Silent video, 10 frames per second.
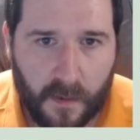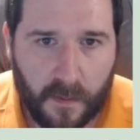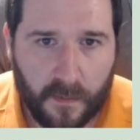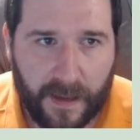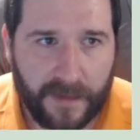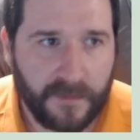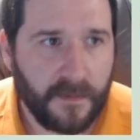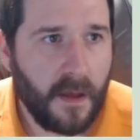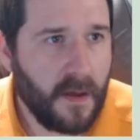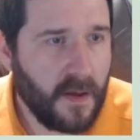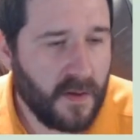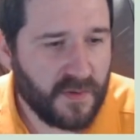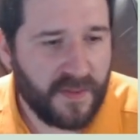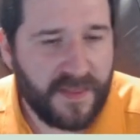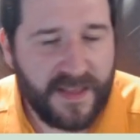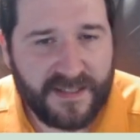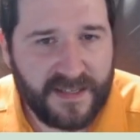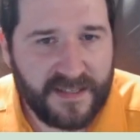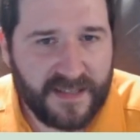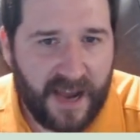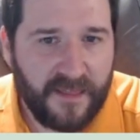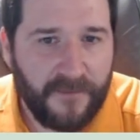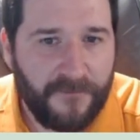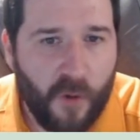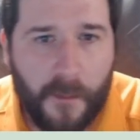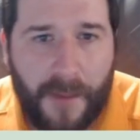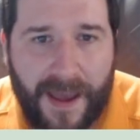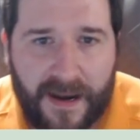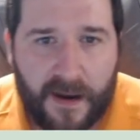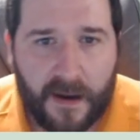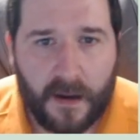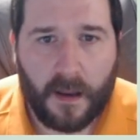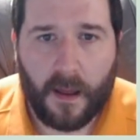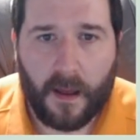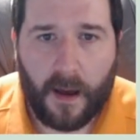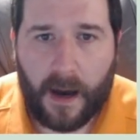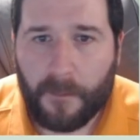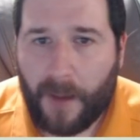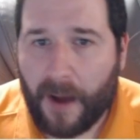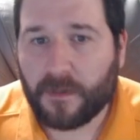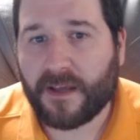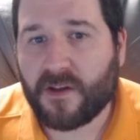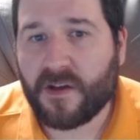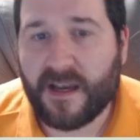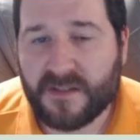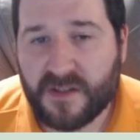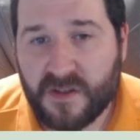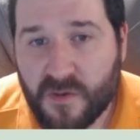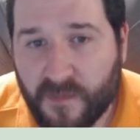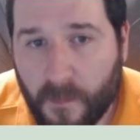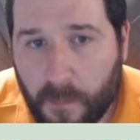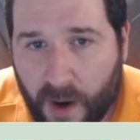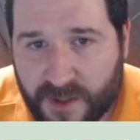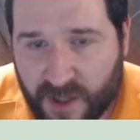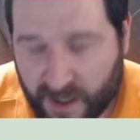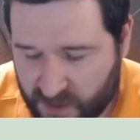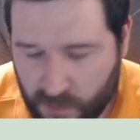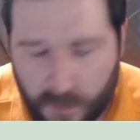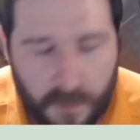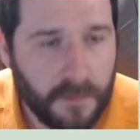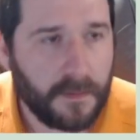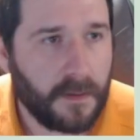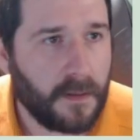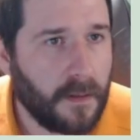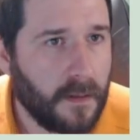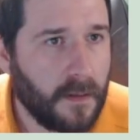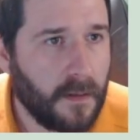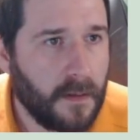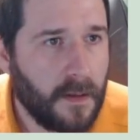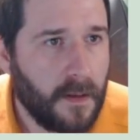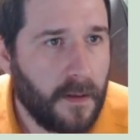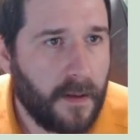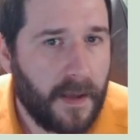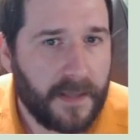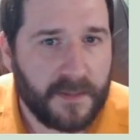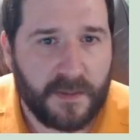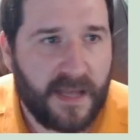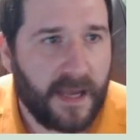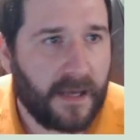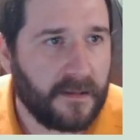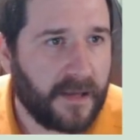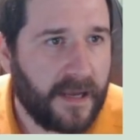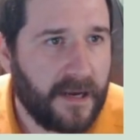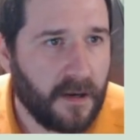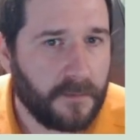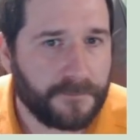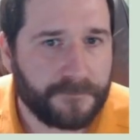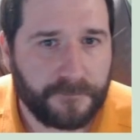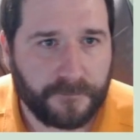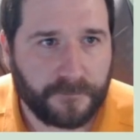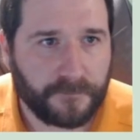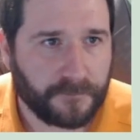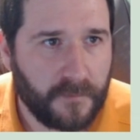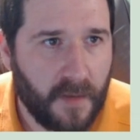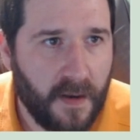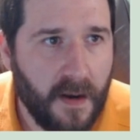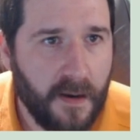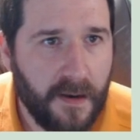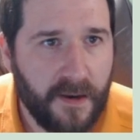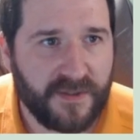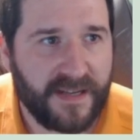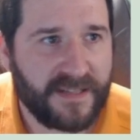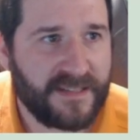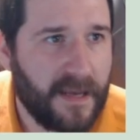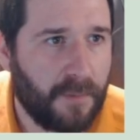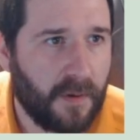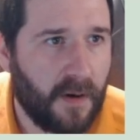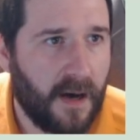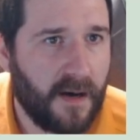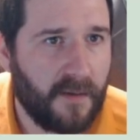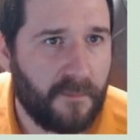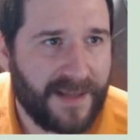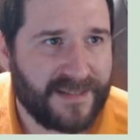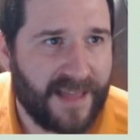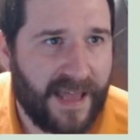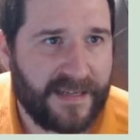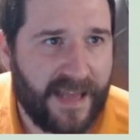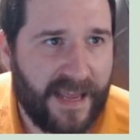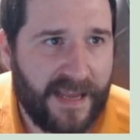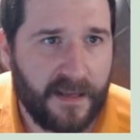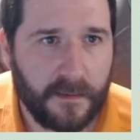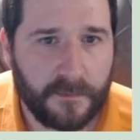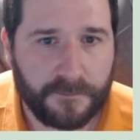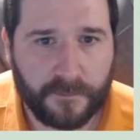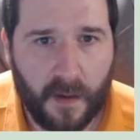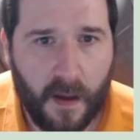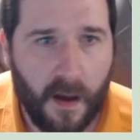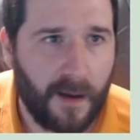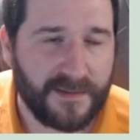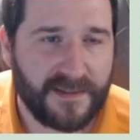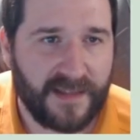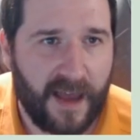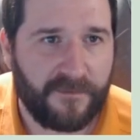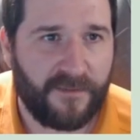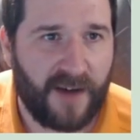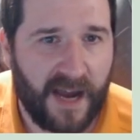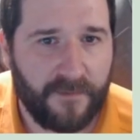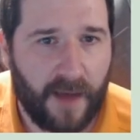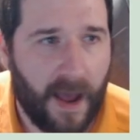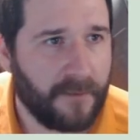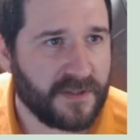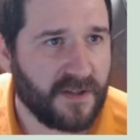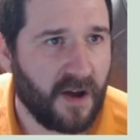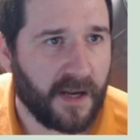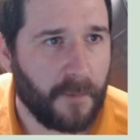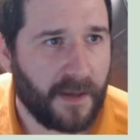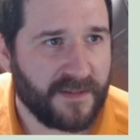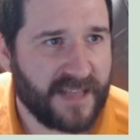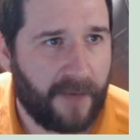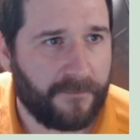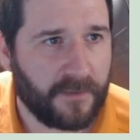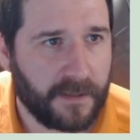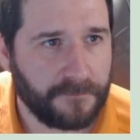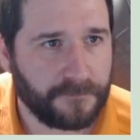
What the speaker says: Okay, so this is kind of the format I would like you guys to use for Project 2. As we take a look here, here's an example of my slide today. On slide 5, I was talking about scaffolding.